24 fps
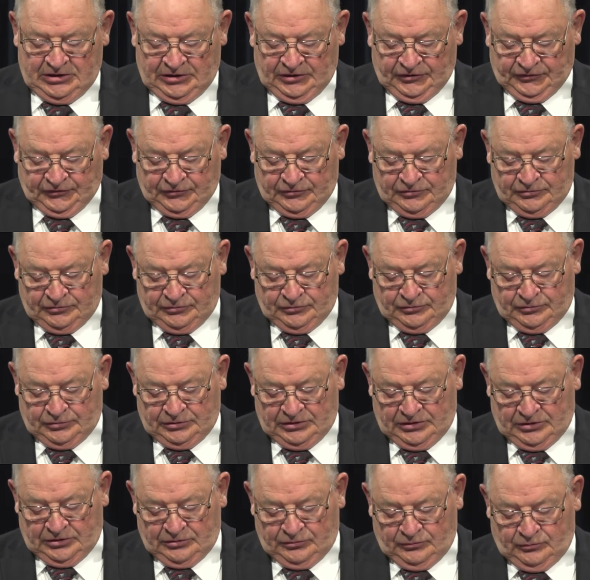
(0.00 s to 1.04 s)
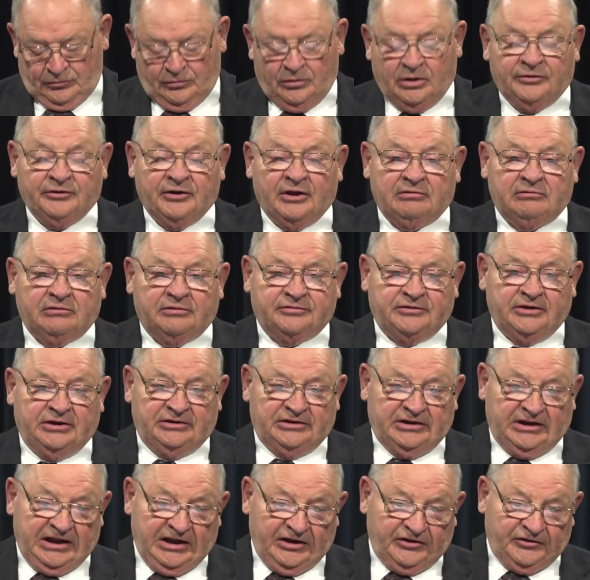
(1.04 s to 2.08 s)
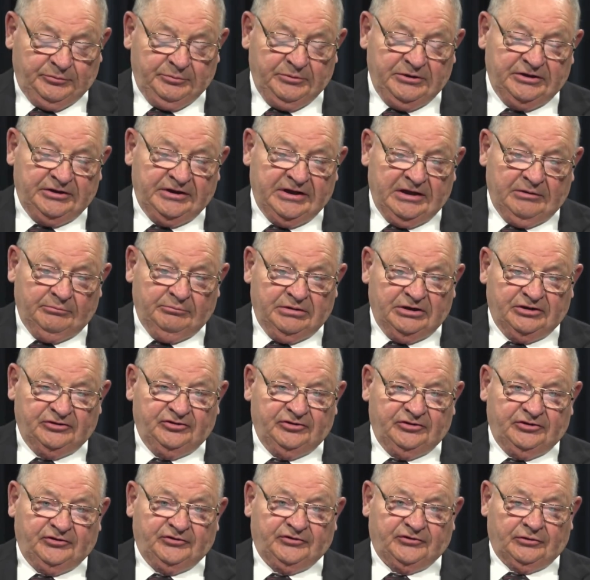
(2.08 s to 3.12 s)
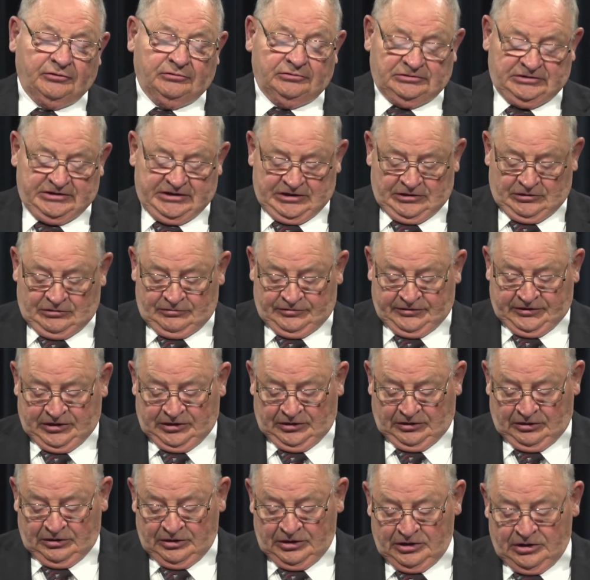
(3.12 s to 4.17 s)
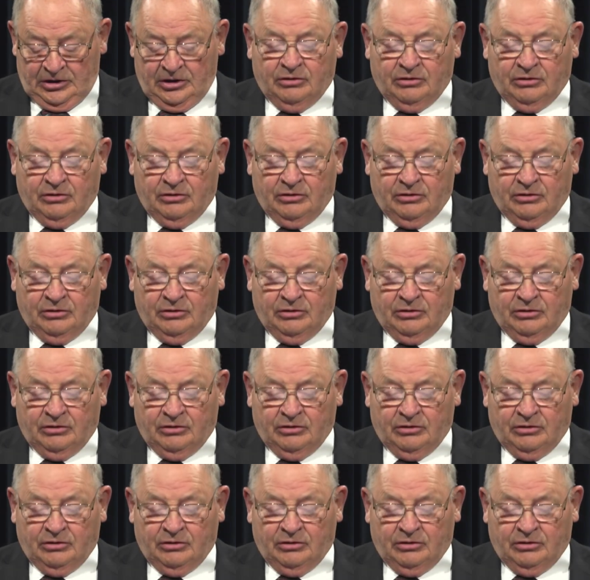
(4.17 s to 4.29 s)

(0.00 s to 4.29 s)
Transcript: So uh, another thing that has to be in that budget is certainly health care.